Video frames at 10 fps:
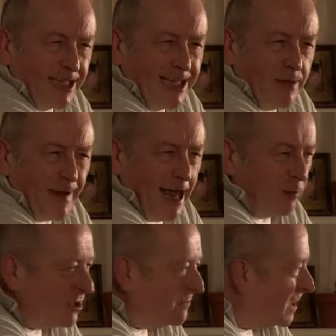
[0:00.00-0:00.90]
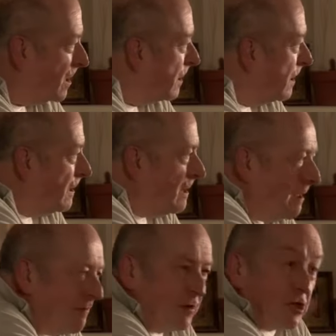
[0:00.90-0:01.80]
you to keep house, for
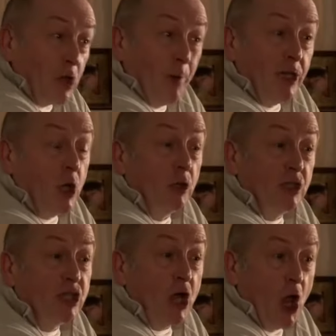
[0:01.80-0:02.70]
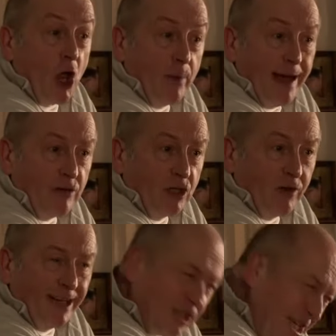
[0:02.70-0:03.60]
for showing concern about your
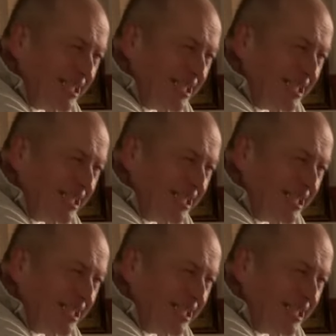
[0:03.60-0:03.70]
drinking.